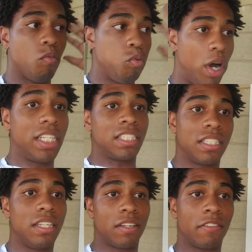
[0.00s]
what
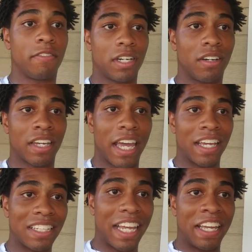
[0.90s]
the fuck?
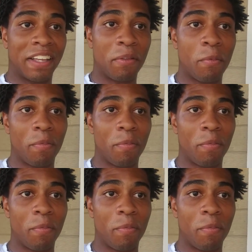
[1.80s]
Okay, like